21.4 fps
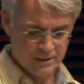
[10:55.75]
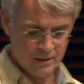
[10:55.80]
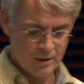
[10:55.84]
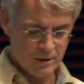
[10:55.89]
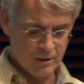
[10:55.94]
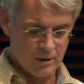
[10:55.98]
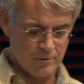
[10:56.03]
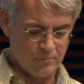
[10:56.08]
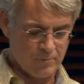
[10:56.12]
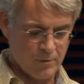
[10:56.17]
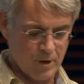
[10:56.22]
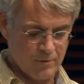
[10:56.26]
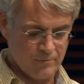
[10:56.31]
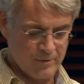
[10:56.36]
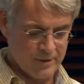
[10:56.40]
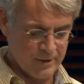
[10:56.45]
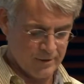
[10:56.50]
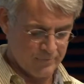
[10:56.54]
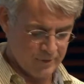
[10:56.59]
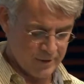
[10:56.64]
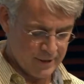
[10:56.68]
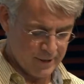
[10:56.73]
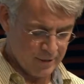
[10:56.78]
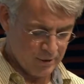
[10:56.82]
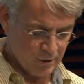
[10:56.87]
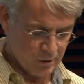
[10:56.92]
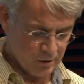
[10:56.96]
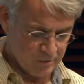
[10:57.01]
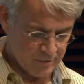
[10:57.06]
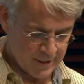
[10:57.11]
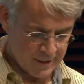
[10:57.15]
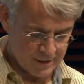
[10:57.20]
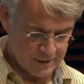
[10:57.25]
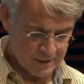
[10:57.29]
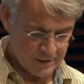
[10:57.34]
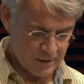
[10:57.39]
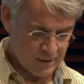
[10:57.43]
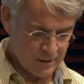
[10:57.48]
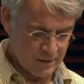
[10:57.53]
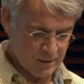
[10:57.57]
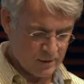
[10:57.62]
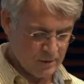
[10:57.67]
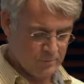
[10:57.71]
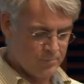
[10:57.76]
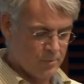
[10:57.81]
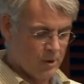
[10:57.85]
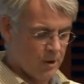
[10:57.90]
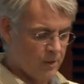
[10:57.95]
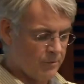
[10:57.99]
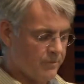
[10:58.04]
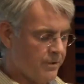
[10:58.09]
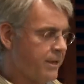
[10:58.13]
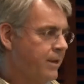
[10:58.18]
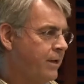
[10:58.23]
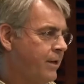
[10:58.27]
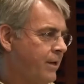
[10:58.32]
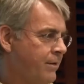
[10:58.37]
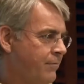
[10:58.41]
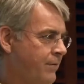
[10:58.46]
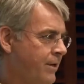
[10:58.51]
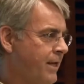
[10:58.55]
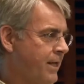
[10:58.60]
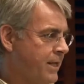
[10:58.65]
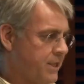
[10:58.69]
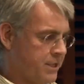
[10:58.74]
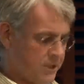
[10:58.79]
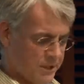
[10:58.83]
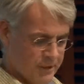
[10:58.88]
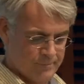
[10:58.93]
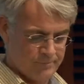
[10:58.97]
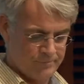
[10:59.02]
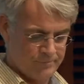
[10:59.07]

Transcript: of poverty and very low rates of poverty alleviation.